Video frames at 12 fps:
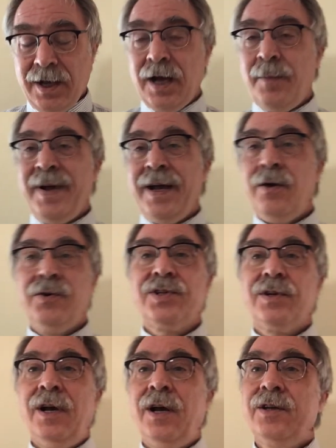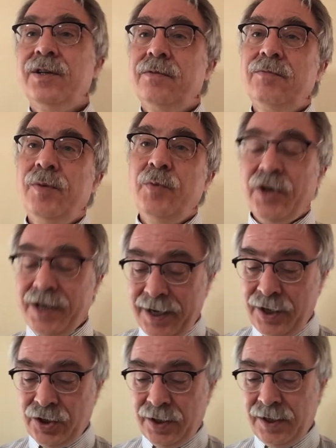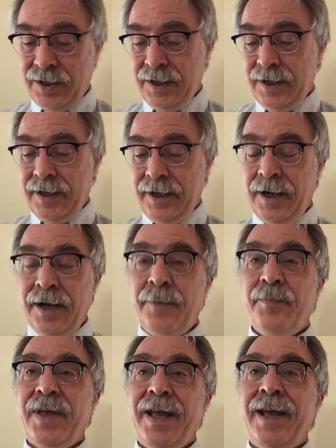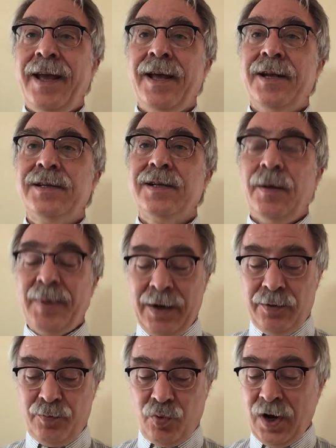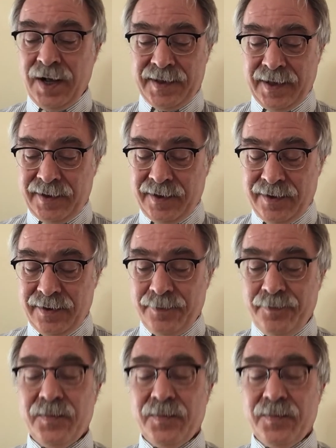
about uh, communication, um, and about processes.